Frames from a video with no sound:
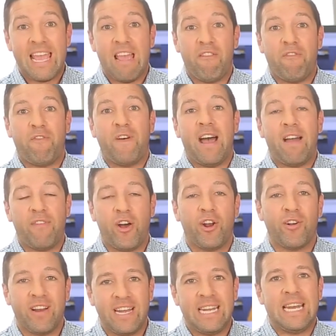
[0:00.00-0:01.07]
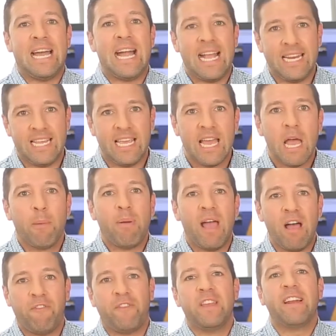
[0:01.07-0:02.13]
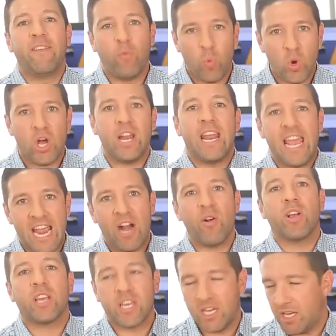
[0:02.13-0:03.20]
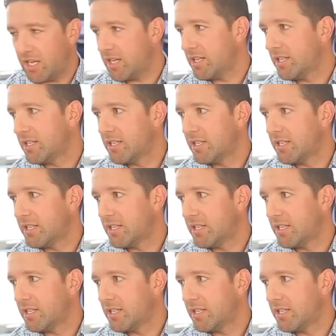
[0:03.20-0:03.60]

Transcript: and five hundred ninety pound-feet of what, Erica?